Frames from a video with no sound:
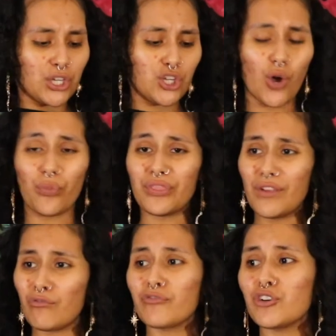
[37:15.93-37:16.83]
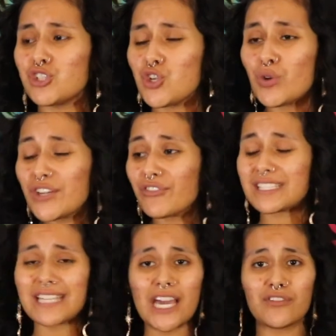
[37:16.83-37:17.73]
you know, reveal to you a different
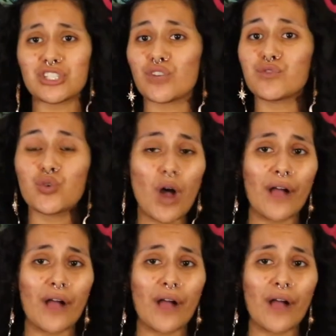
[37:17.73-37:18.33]
side of yourself to